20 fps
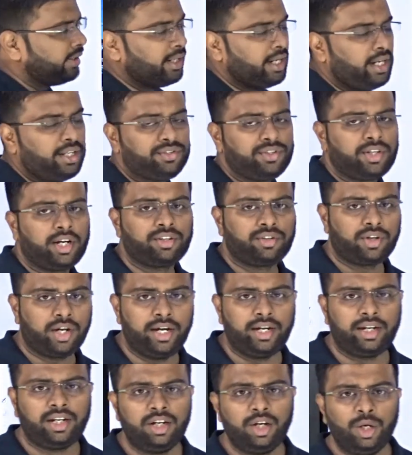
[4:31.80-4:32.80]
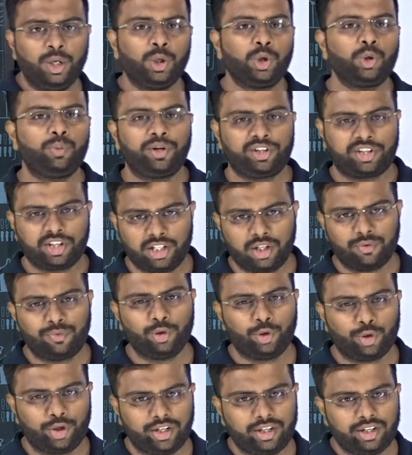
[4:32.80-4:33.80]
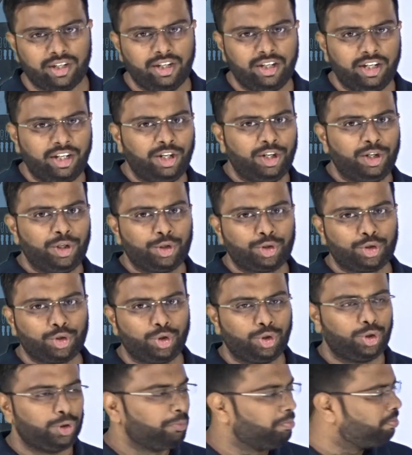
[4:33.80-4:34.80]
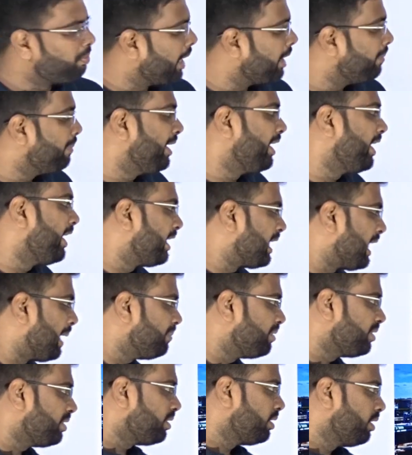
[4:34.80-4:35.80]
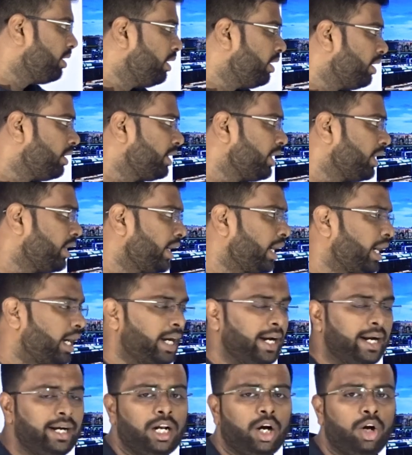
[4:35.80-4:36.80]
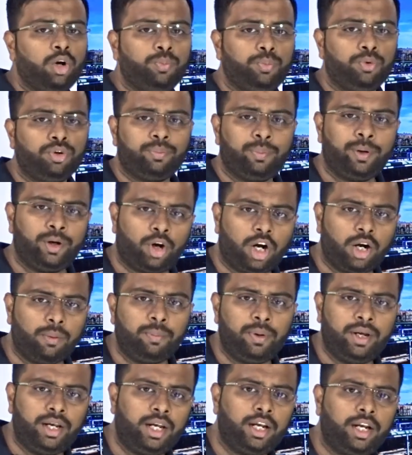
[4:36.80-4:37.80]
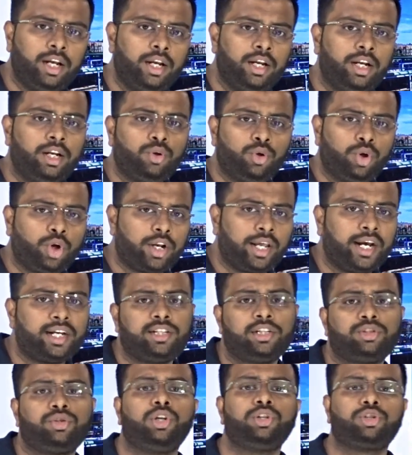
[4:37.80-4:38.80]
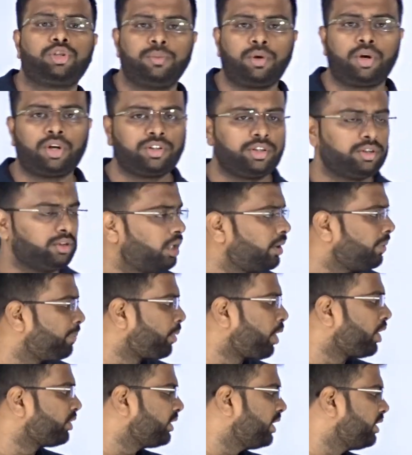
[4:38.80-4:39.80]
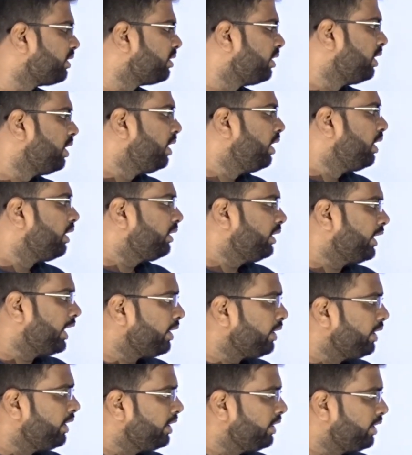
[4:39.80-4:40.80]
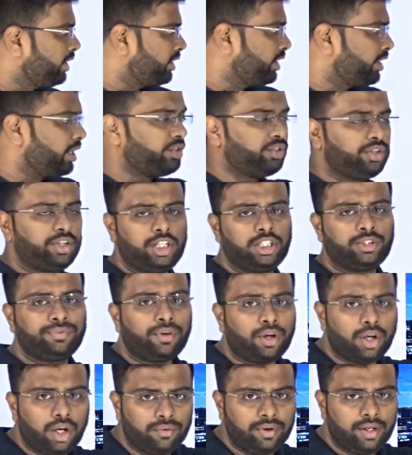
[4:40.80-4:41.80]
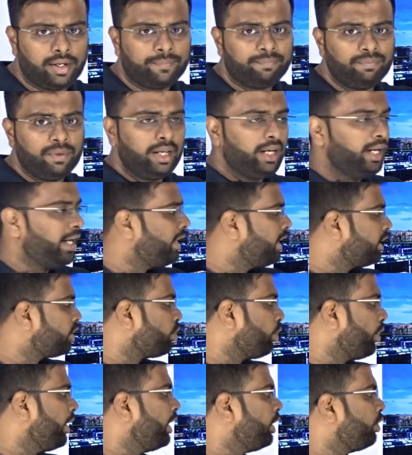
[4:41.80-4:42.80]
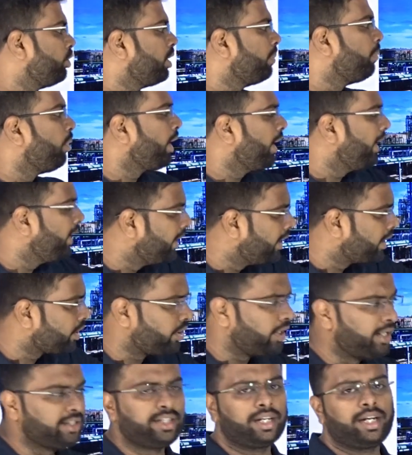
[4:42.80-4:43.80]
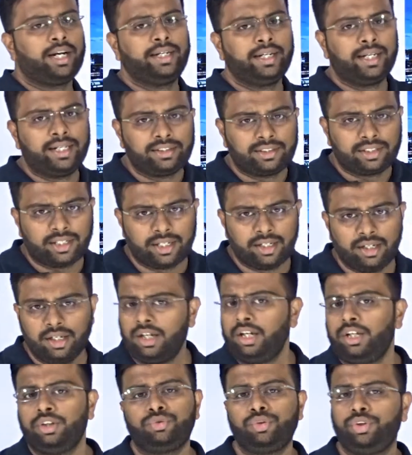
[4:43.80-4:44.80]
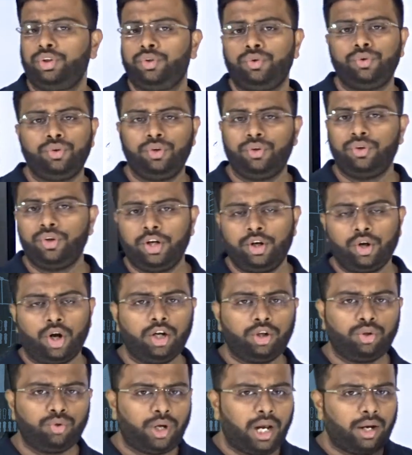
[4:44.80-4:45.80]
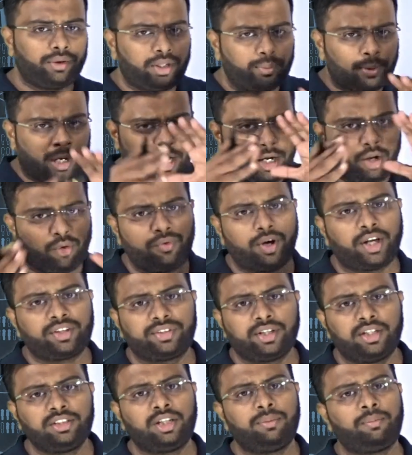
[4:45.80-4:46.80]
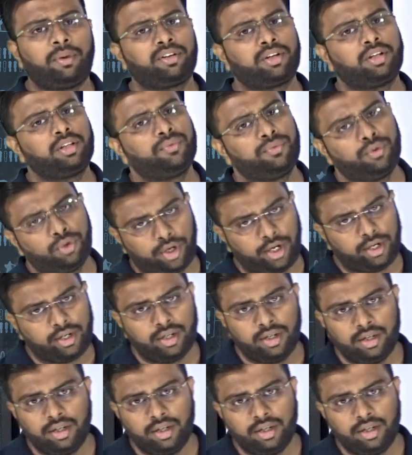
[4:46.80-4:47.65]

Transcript: the discharge, right, to measure the flow rate. So, and many a times the end output may not be into your access also, because the process that this industry is following, it is going to the boiler or let's say condenser. So you need not to have the kind of vessels and measure the flow rate.